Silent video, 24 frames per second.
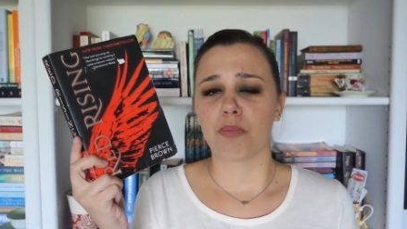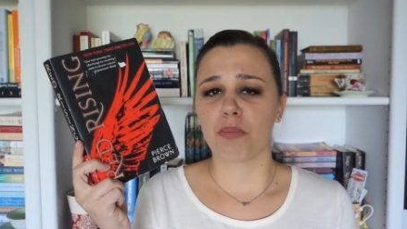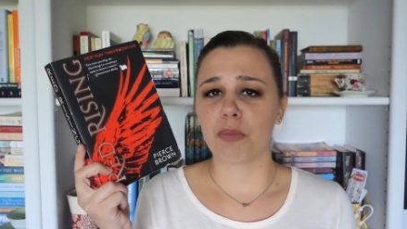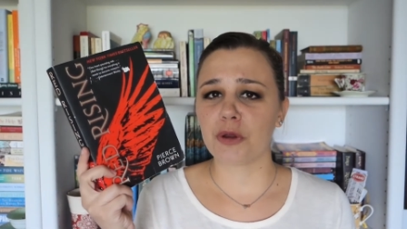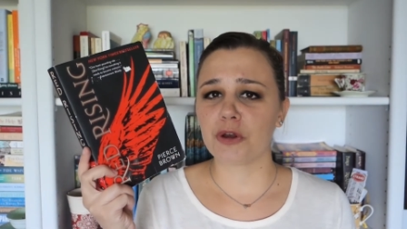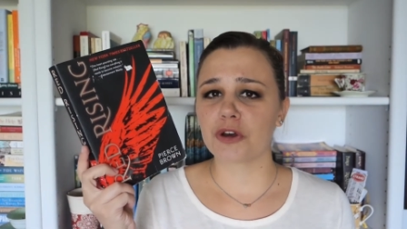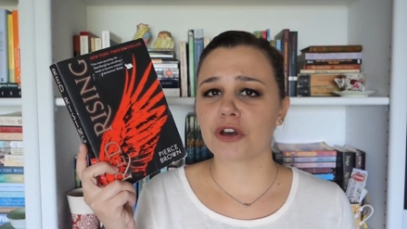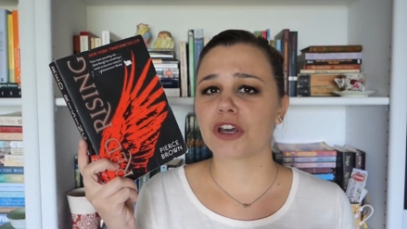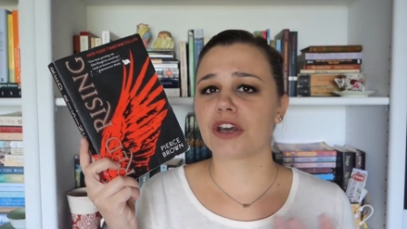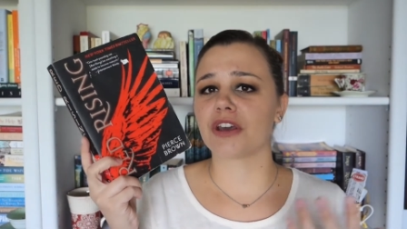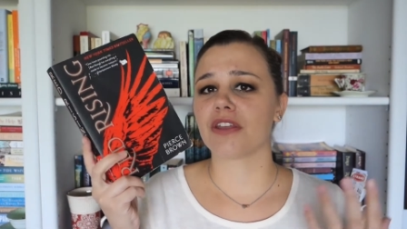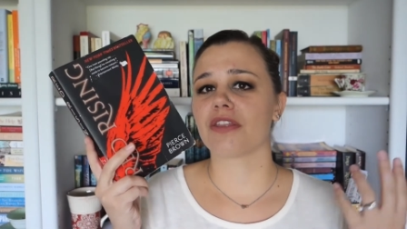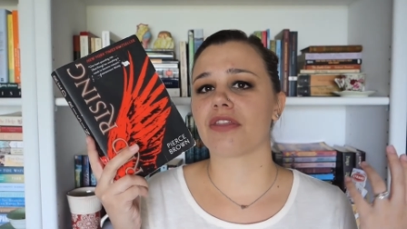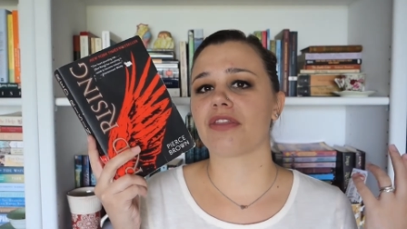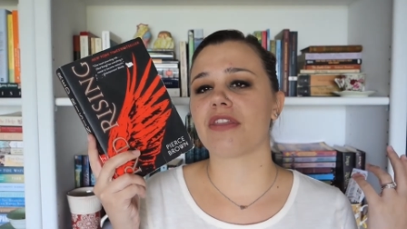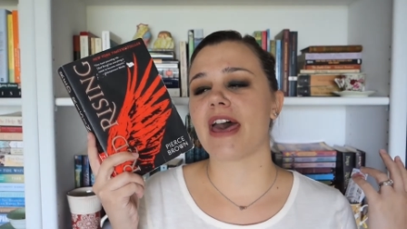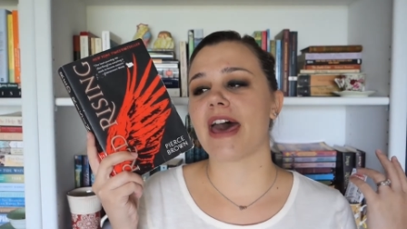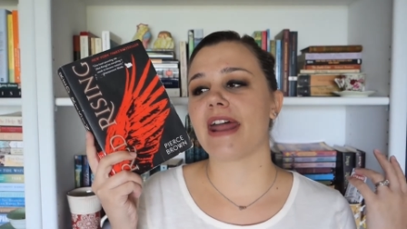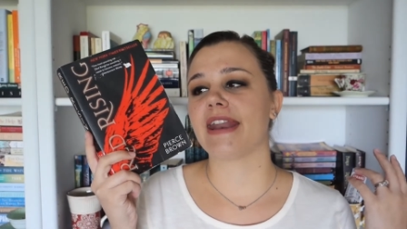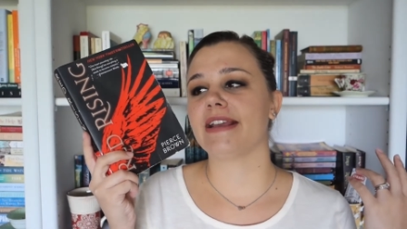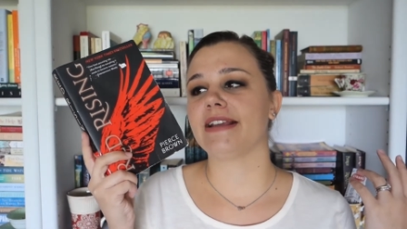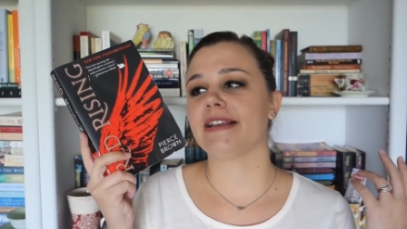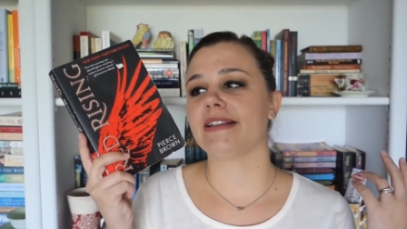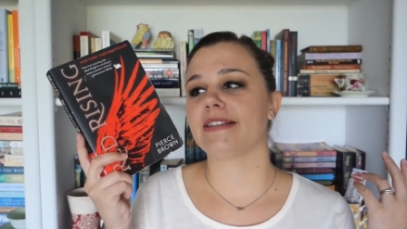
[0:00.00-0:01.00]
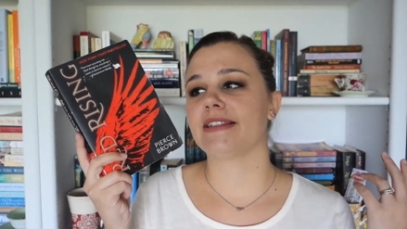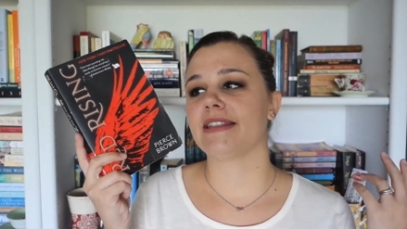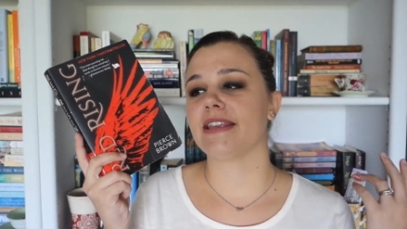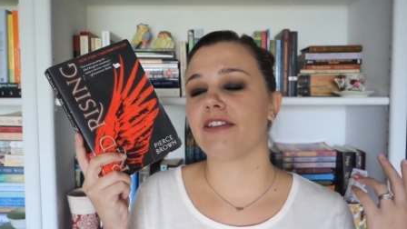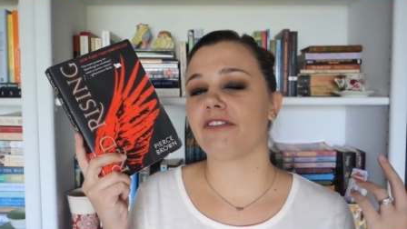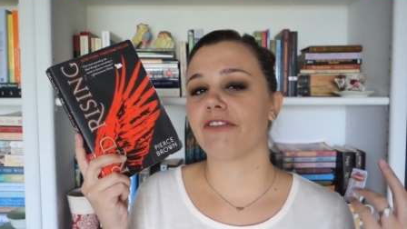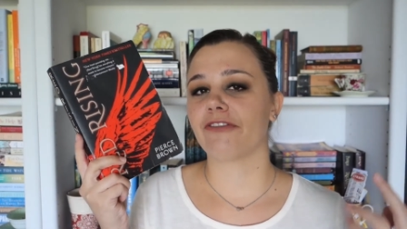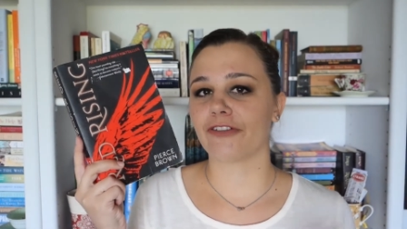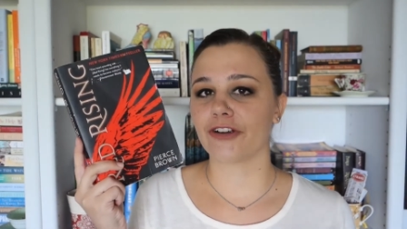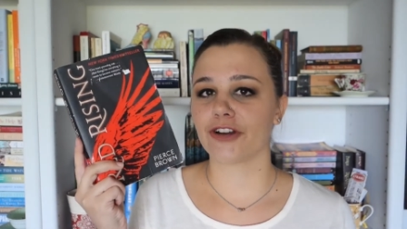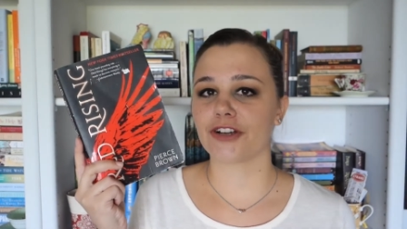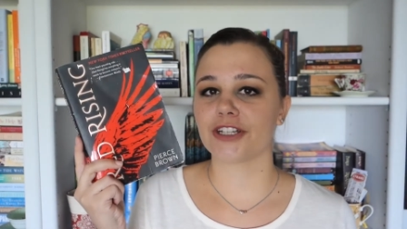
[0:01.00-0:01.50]
book that is the
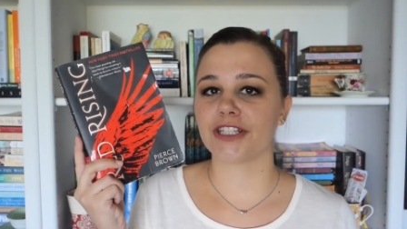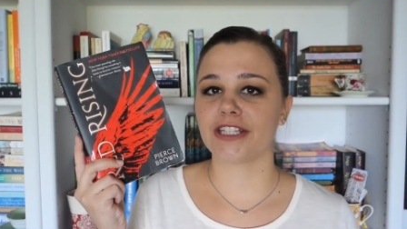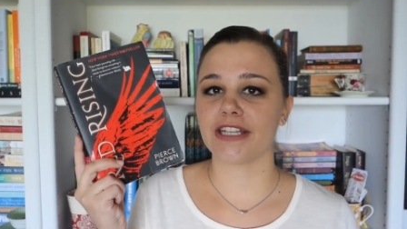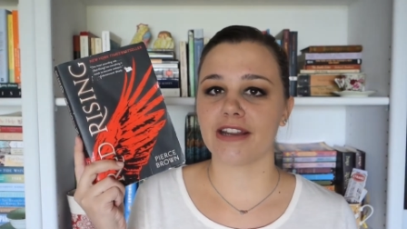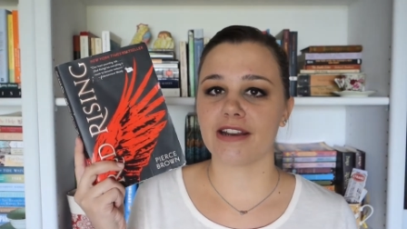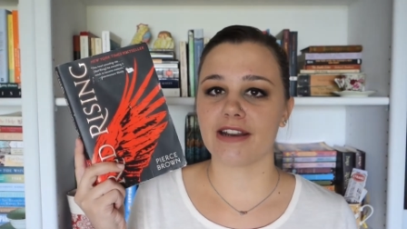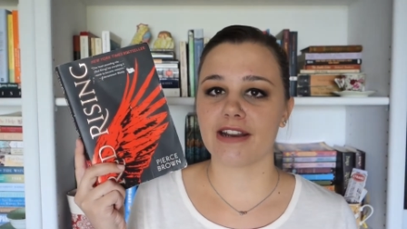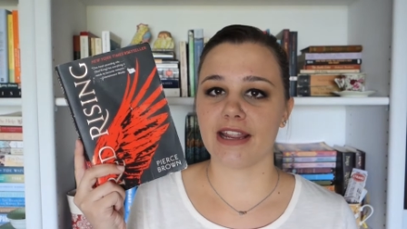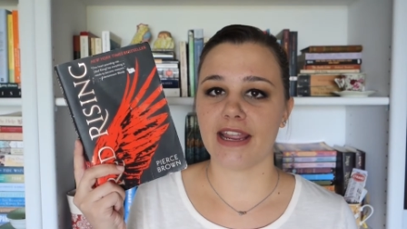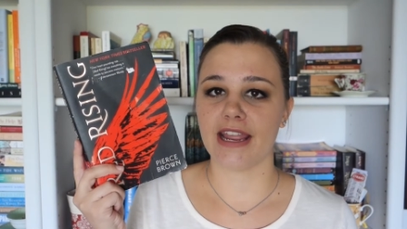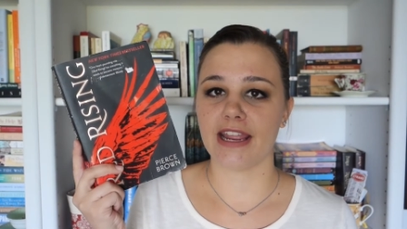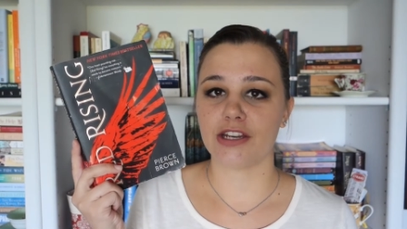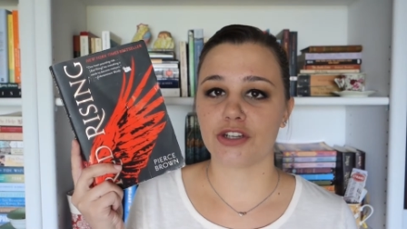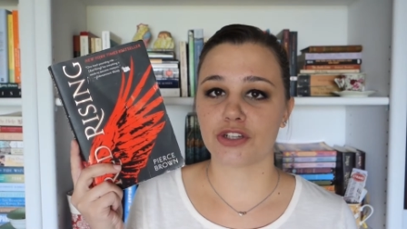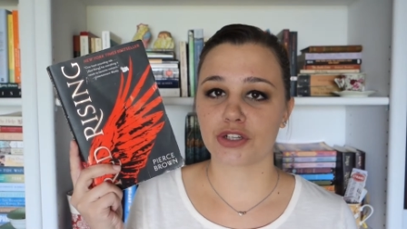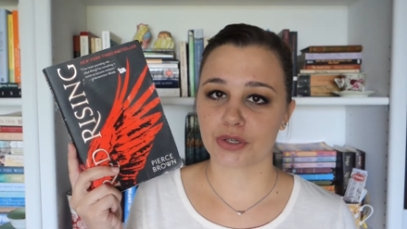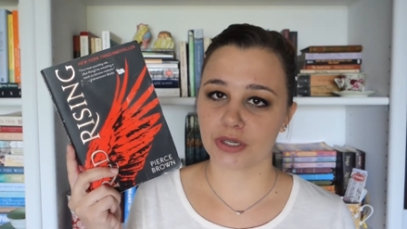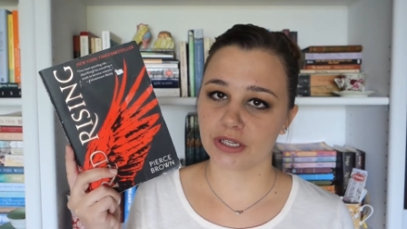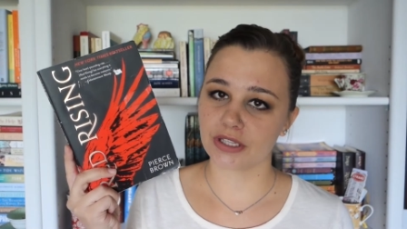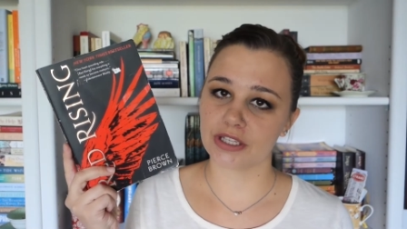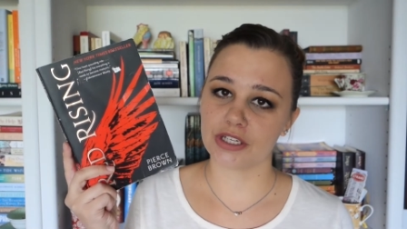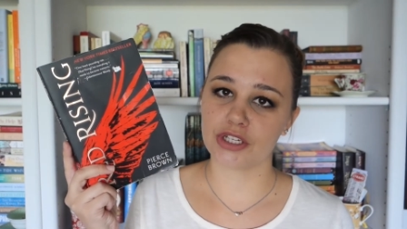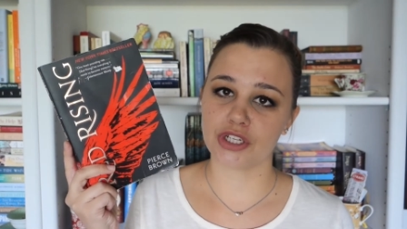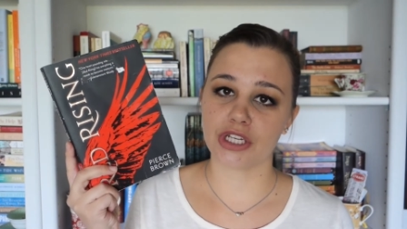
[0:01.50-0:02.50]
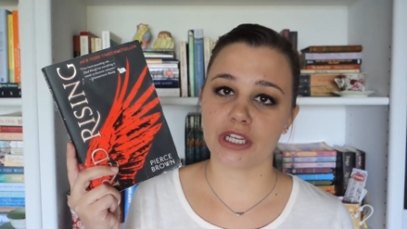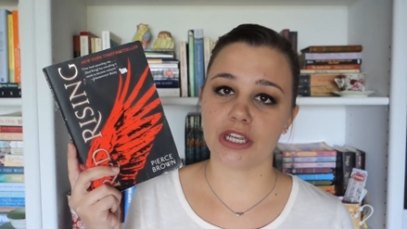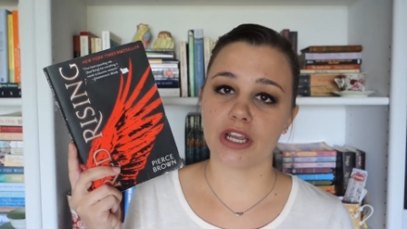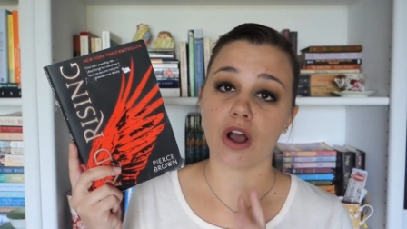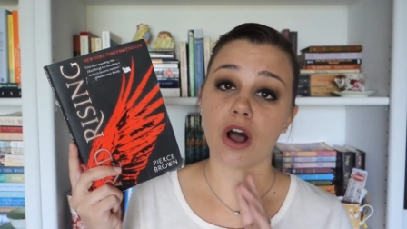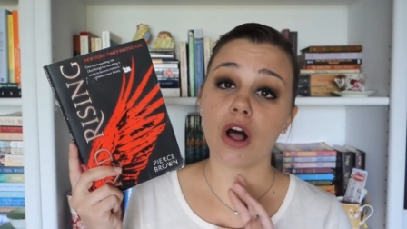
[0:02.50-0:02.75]
first in a trilogy,